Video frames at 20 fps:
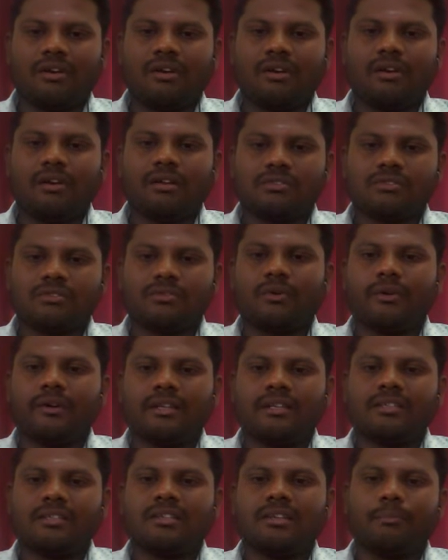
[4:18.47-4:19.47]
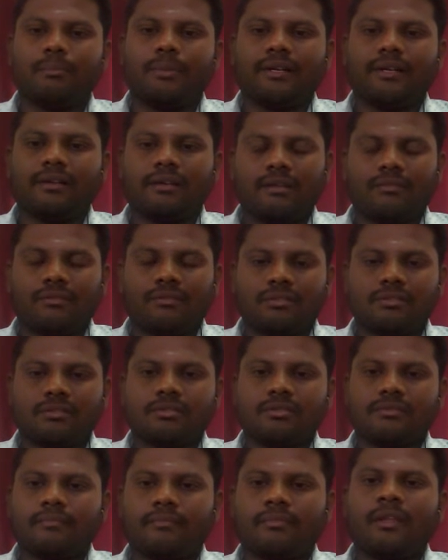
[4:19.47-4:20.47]
So it is in a bit levels.
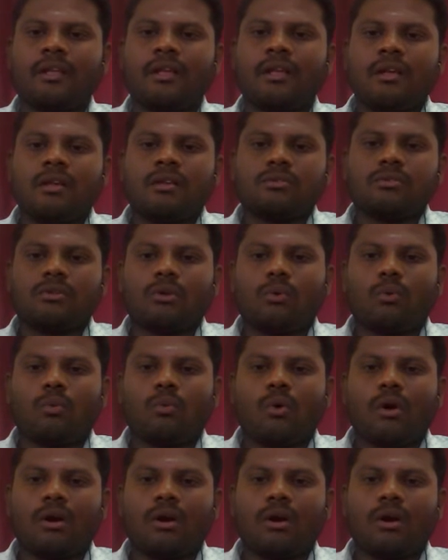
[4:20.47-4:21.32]
So one